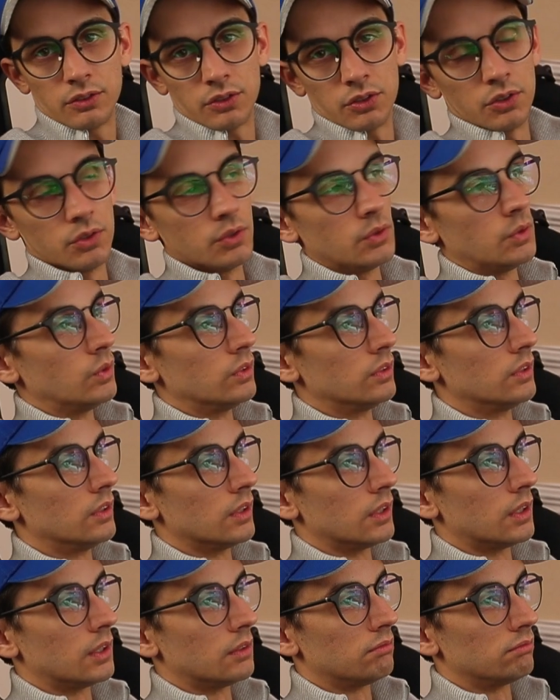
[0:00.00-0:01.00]
to
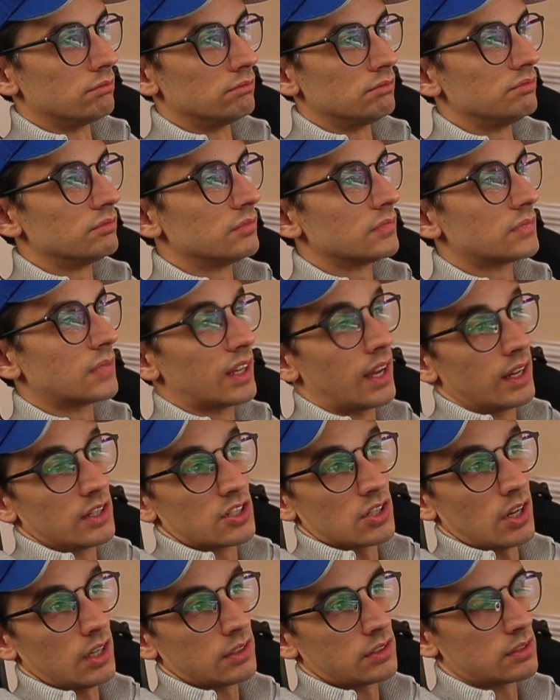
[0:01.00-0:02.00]
get
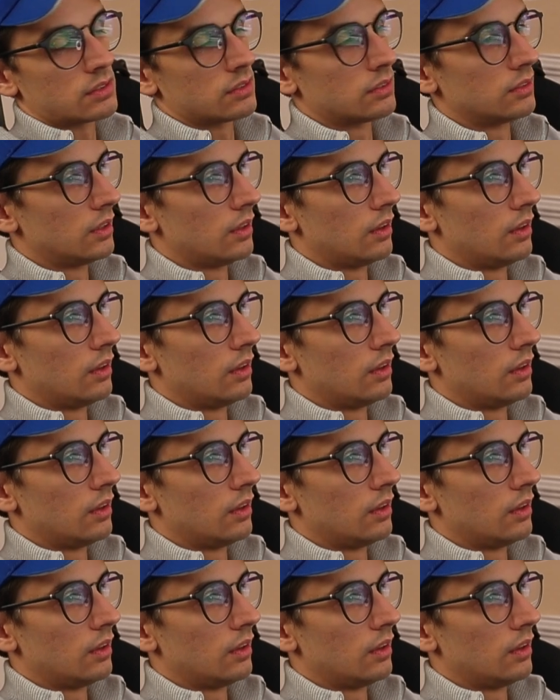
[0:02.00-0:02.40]
shots.